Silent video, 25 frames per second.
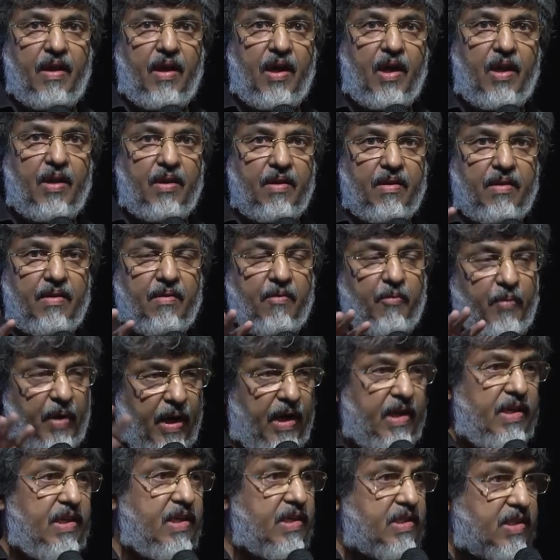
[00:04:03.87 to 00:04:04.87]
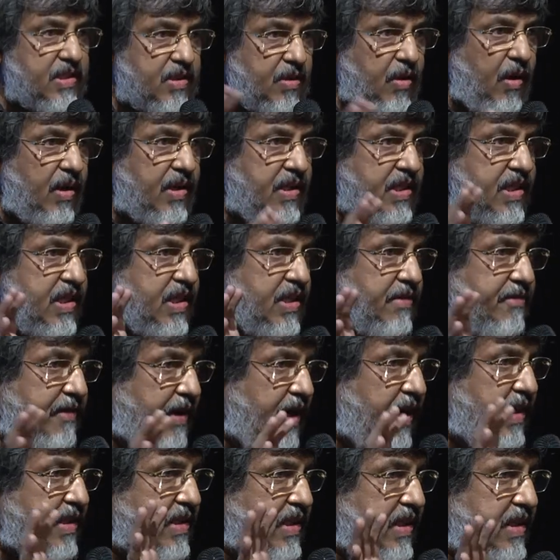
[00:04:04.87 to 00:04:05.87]
in various colleges of
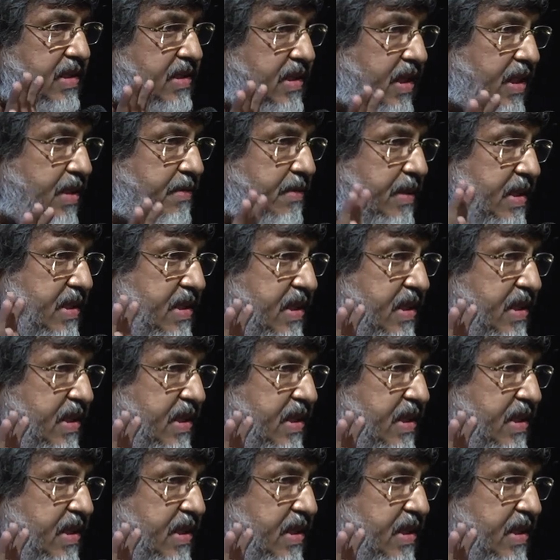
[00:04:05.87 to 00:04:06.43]
art these days, we